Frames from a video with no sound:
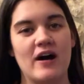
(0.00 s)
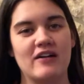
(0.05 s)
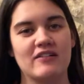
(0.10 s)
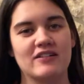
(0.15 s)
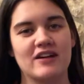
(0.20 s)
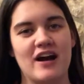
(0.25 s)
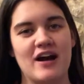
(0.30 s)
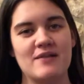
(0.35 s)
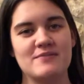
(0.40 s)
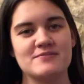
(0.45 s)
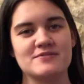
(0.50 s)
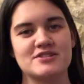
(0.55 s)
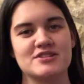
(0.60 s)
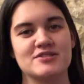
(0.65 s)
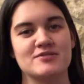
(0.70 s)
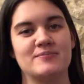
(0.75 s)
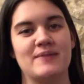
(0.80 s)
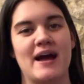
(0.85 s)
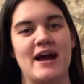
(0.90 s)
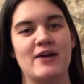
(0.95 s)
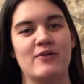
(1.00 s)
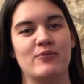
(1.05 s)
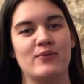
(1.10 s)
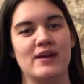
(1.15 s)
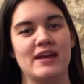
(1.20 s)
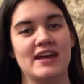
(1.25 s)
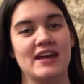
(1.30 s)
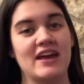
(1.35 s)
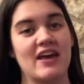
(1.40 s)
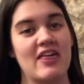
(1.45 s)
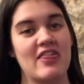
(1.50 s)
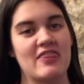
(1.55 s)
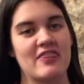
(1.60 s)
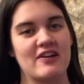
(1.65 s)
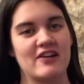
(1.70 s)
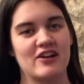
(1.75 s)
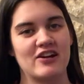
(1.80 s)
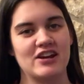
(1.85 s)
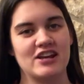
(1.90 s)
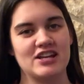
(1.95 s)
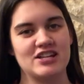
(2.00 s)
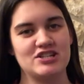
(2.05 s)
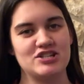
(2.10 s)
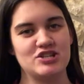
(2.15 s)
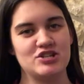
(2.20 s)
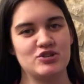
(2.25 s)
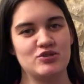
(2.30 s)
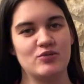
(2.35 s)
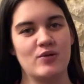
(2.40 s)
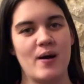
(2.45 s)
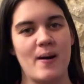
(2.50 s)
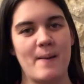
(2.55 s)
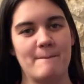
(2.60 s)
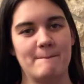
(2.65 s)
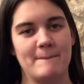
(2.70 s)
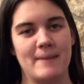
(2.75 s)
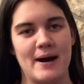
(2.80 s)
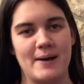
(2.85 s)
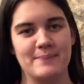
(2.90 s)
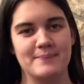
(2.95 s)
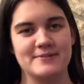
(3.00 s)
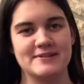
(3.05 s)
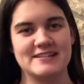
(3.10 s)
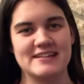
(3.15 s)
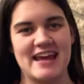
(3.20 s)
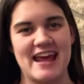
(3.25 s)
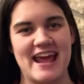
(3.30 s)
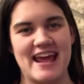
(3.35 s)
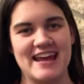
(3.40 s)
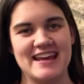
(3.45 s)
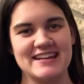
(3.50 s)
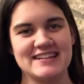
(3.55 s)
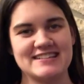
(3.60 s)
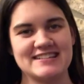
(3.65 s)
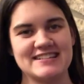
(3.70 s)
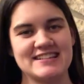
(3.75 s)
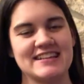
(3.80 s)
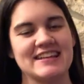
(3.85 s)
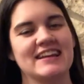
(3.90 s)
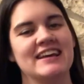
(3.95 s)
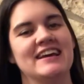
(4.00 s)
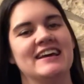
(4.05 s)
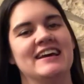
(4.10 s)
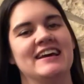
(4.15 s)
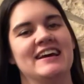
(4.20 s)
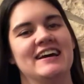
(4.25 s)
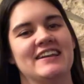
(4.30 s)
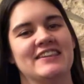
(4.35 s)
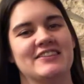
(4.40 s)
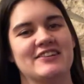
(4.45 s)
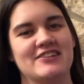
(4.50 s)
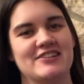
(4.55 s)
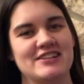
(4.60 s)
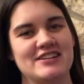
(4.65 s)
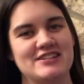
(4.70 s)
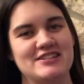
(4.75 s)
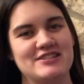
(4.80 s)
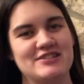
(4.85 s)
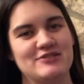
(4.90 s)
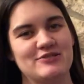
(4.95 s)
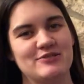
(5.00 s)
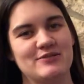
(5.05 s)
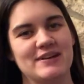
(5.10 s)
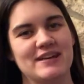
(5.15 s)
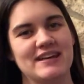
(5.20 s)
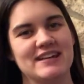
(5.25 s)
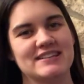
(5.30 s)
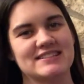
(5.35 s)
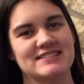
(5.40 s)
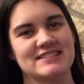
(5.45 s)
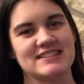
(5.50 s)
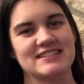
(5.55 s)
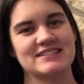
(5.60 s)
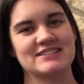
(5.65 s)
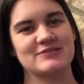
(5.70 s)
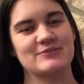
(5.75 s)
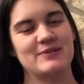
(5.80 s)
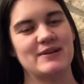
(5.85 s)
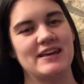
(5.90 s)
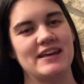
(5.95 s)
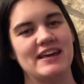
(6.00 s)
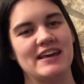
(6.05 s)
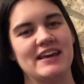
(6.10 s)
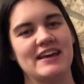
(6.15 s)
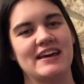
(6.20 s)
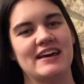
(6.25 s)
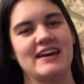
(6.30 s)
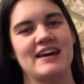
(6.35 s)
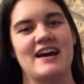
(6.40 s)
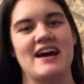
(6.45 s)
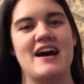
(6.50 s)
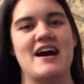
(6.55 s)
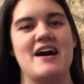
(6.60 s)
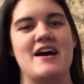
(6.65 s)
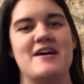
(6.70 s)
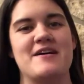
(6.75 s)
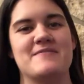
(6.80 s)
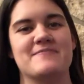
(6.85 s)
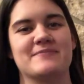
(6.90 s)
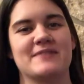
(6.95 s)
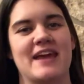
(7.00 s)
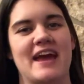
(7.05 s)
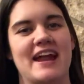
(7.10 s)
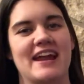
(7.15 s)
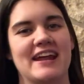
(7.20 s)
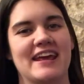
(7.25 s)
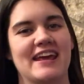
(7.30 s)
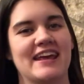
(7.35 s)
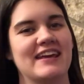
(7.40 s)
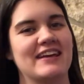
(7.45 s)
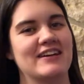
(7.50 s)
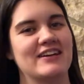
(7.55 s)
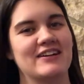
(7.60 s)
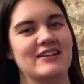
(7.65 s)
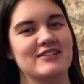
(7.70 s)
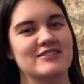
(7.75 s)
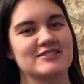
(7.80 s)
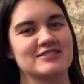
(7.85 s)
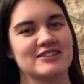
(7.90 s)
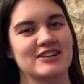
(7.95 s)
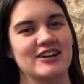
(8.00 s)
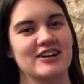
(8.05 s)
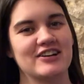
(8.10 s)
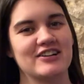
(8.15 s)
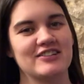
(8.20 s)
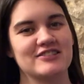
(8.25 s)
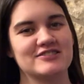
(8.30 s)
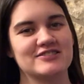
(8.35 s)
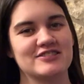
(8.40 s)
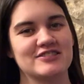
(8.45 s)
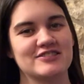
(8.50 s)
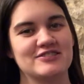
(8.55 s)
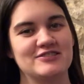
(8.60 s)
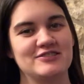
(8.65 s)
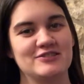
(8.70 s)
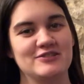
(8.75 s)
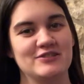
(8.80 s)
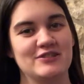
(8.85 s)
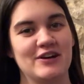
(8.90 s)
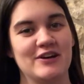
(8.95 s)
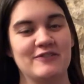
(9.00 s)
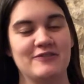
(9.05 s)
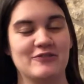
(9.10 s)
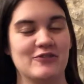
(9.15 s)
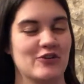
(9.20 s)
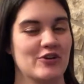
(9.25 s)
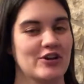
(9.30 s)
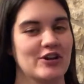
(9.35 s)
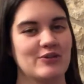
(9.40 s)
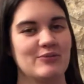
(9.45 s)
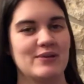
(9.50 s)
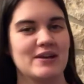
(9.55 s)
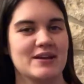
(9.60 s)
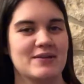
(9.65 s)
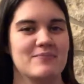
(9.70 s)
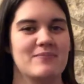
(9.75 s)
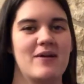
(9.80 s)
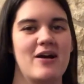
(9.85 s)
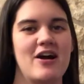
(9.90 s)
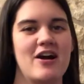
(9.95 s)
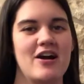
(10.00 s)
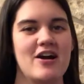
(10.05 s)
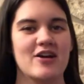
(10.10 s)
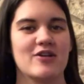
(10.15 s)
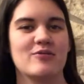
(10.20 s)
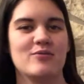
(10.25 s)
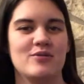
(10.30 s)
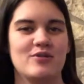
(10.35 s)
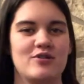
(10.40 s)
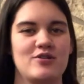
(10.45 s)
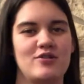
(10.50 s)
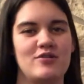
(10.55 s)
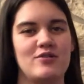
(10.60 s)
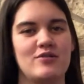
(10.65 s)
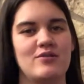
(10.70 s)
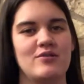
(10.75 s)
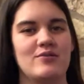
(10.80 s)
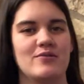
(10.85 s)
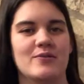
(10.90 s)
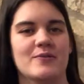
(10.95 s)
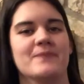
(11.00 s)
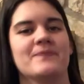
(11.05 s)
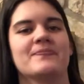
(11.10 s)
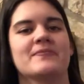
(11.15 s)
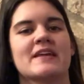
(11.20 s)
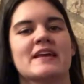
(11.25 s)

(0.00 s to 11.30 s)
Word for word: Welcome to my week 32 bump date. 32 weeks this week, um, getting closer and closer to the 40 week mark, woohoo!